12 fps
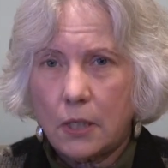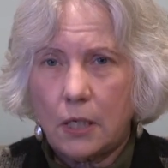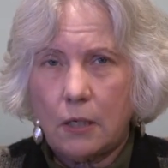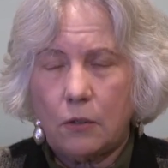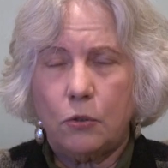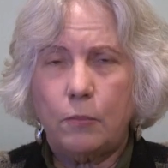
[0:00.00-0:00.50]

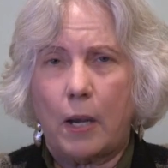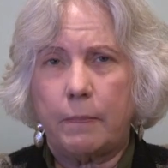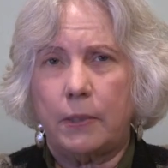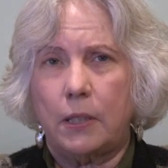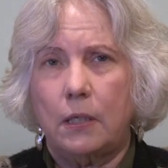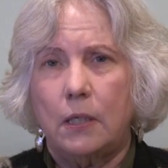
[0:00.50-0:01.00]
uh, who might
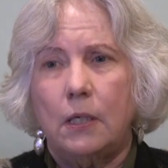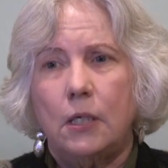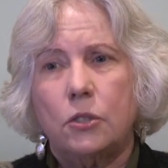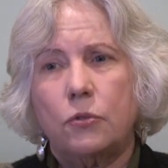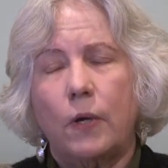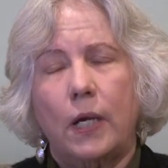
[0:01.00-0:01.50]
be
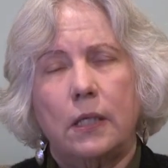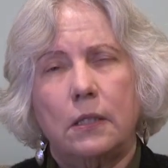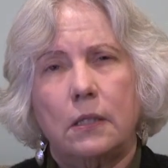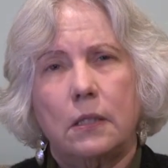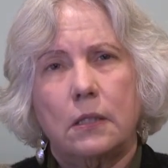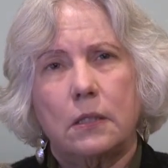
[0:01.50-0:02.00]

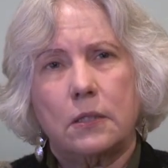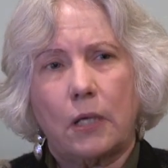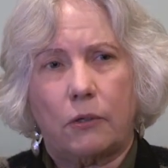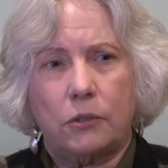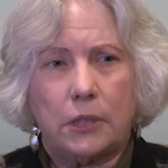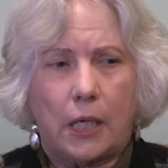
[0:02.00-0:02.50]
trained
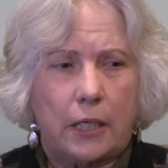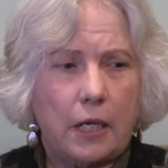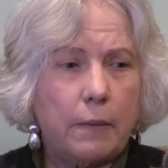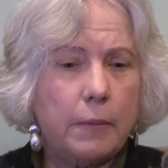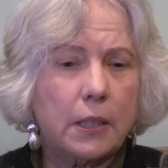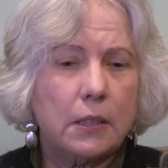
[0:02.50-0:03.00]

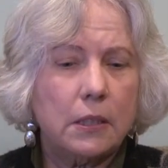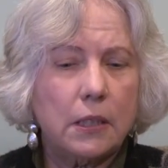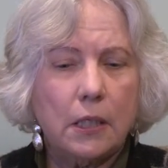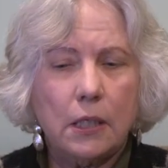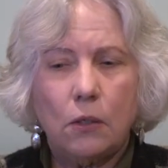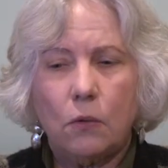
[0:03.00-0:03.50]

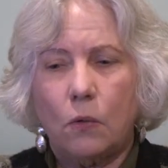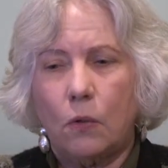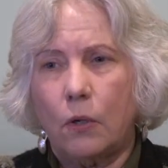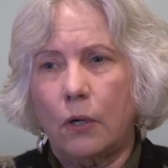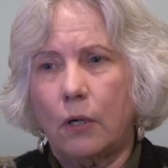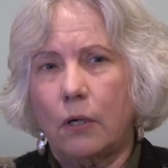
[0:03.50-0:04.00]
psychodynamically
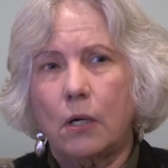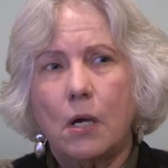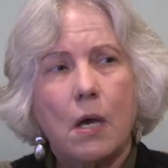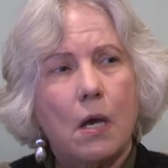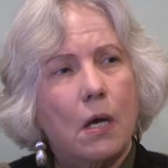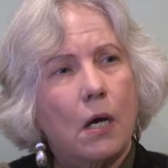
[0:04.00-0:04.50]
or
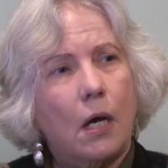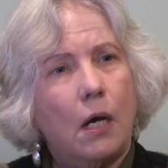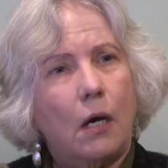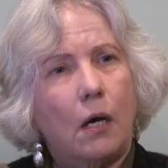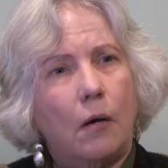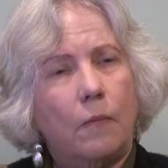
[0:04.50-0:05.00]

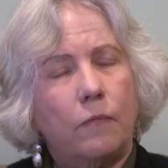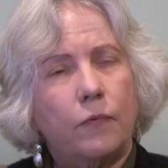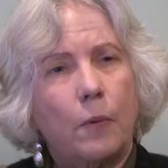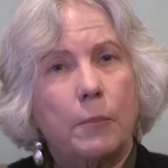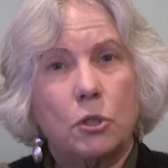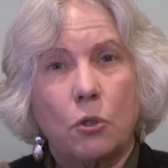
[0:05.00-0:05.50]
um,
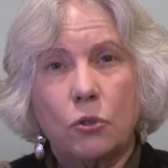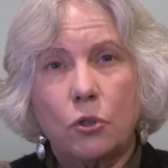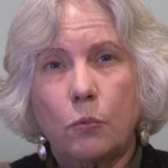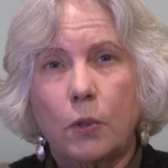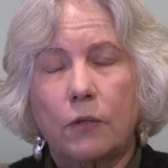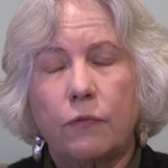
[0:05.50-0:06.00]
from a
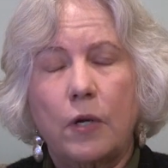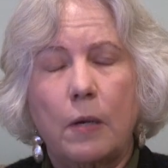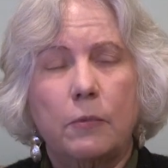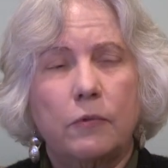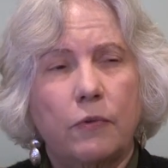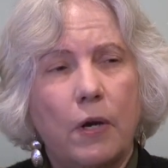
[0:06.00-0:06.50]
social work
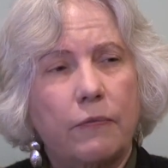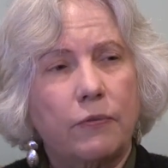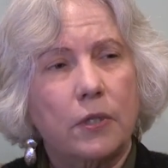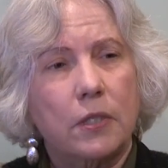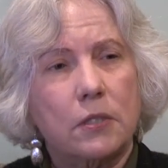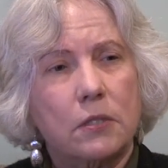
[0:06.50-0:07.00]
frame of
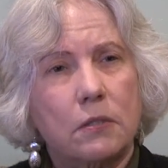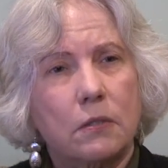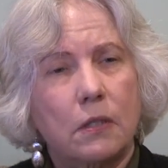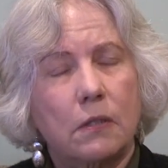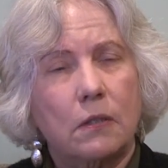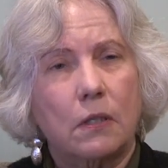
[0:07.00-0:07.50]
reference,
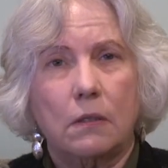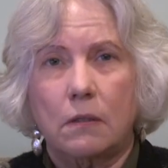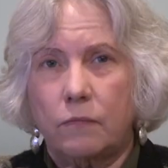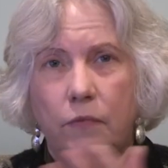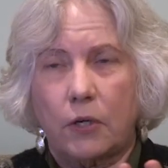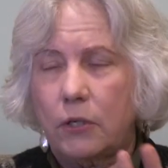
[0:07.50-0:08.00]

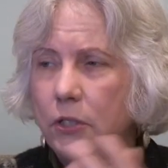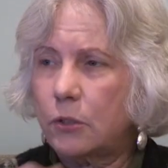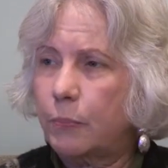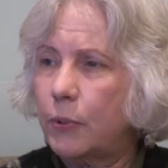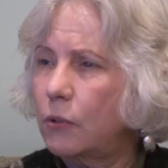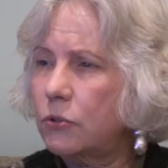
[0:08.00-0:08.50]
various
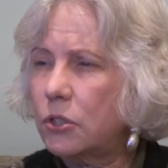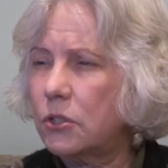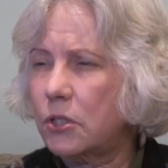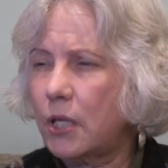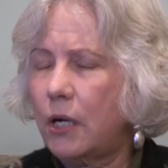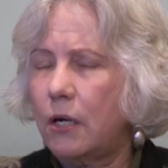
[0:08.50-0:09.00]

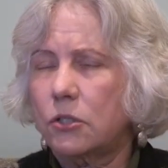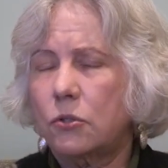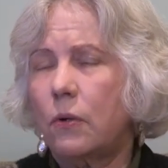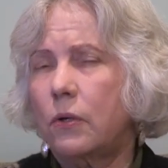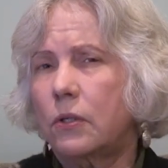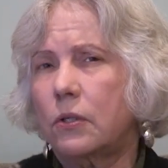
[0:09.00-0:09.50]
approaches there.
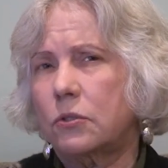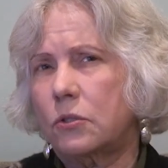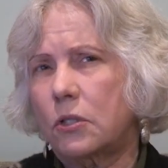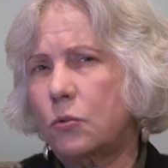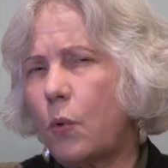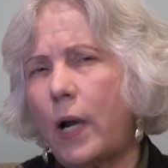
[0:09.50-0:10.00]
So there's
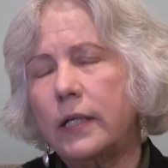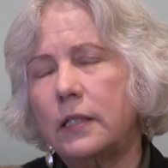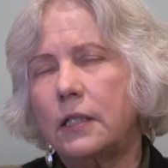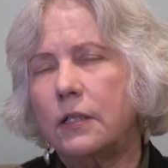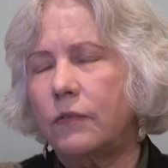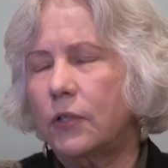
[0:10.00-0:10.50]

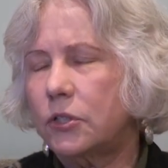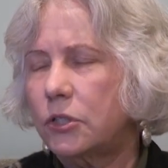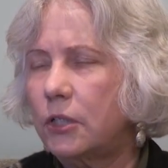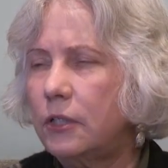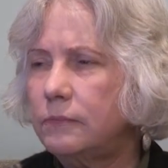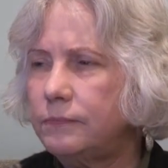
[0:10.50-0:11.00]
widely
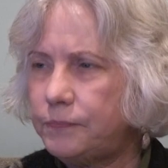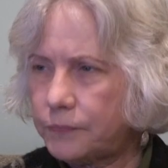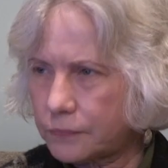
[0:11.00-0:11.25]
divergent